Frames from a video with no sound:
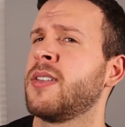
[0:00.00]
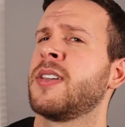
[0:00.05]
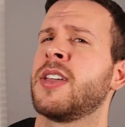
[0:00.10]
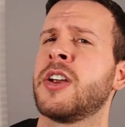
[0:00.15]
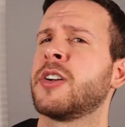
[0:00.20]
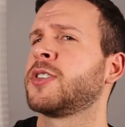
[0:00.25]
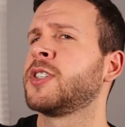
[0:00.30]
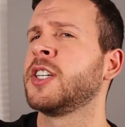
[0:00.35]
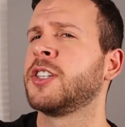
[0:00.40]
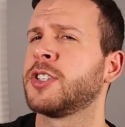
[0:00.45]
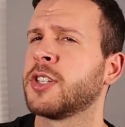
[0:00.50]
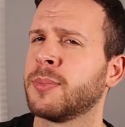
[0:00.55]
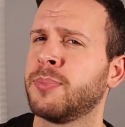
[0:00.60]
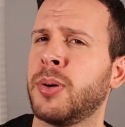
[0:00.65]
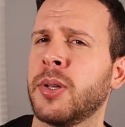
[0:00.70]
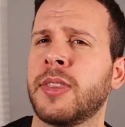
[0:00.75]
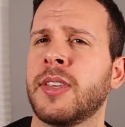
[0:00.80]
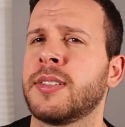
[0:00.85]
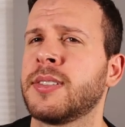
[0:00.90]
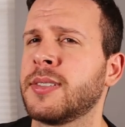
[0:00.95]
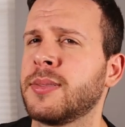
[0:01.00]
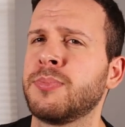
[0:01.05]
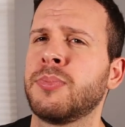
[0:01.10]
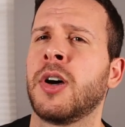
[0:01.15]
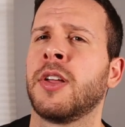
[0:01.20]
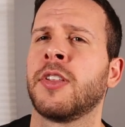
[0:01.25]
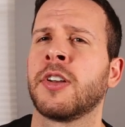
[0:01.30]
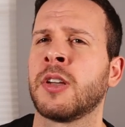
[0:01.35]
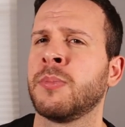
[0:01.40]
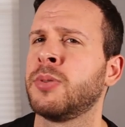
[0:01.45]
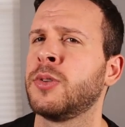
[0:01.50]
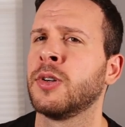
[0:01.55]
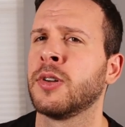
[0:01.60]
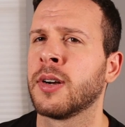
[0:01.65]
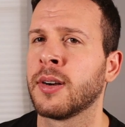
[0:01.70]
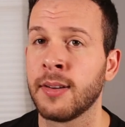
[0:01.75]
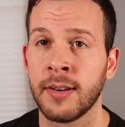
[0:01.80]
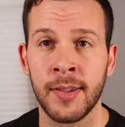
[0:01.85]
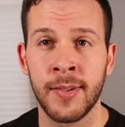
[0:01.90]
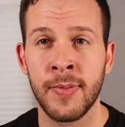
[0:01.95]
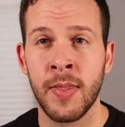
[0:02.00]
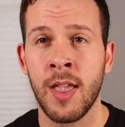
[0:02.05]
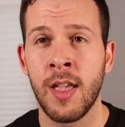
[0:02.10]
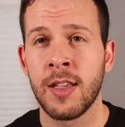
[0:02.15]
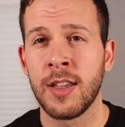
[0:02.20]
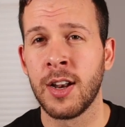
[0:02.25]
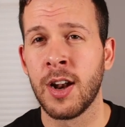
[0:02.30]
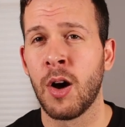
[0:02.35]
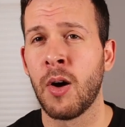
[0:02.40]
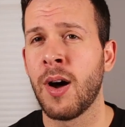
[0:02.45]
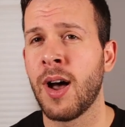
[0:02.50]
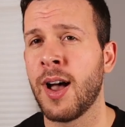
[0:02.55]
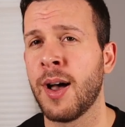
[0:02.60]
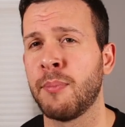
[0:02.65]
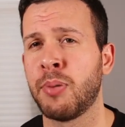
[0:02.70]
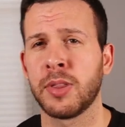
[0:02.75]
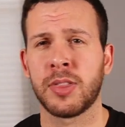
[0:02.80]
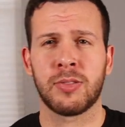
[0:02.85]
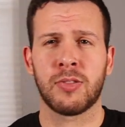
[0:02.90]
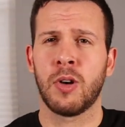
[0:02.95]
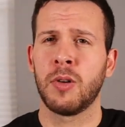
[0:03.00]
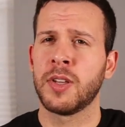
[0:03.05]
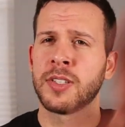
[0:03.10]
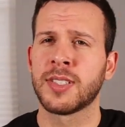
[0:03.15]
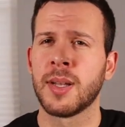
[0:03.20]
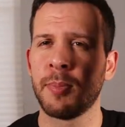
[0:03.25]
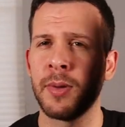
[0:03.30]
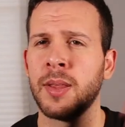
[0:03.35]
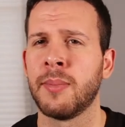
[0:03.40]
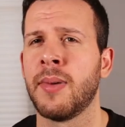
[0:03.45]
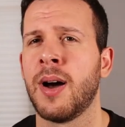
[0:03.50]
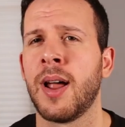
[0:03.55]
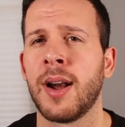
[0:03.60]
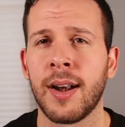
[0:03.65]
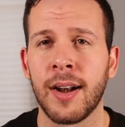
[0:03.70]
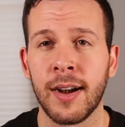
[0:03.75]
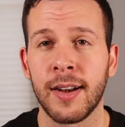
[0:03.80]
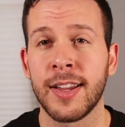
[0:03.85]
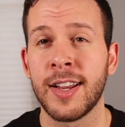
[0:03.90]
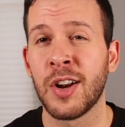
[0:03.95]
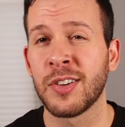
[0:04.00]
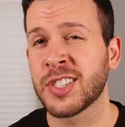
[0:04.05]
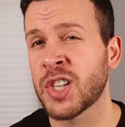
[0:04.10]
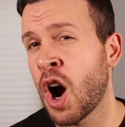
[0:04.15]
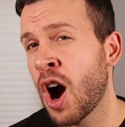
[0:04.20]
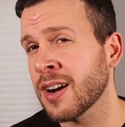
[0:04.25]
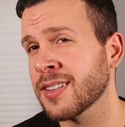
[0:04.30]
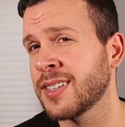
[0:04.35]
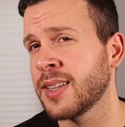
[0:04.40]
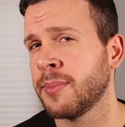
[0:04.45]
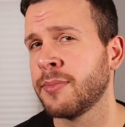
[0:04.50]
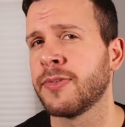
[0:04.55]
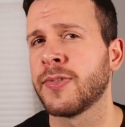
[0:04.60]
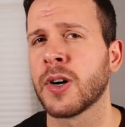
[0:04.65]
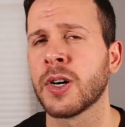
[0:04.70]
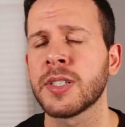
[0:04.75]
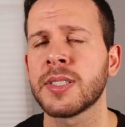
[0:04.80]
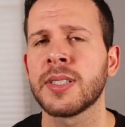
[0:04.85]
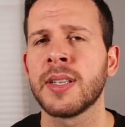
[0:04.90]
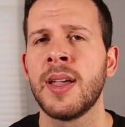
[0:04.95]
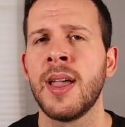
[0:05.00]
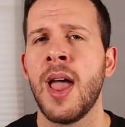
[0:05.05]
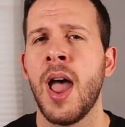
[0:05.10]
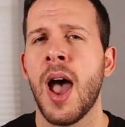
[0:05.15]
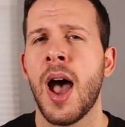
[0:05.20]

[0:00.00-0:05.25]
here teacher, put this on the computer, you know, uh, put throw this up on the monitor, you know, talk to them first.